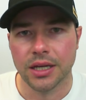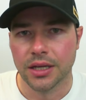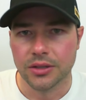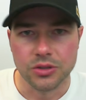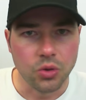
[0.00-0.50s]

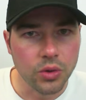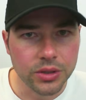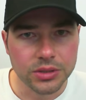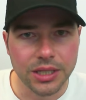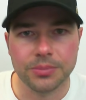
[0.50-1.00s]
There's
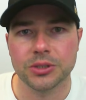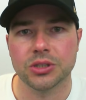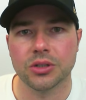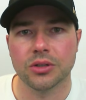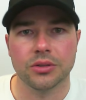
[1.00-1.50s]
oil
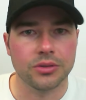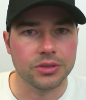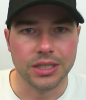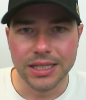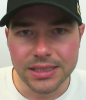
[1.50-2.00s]
temperature,
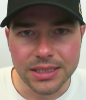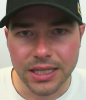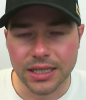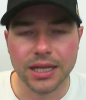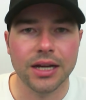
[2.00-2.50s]
there's
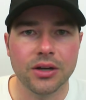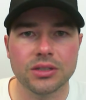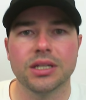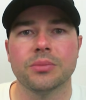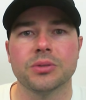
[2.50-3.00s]
intake air
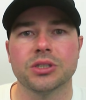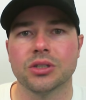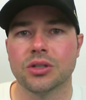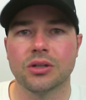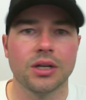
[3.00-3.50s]

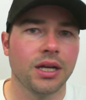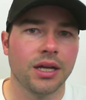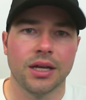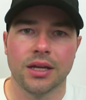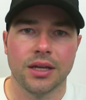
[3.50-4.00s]
temperature,
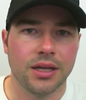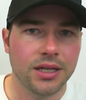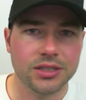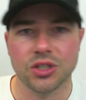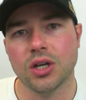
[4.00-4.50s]

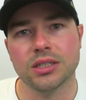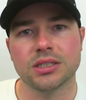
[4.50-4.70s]
exhaust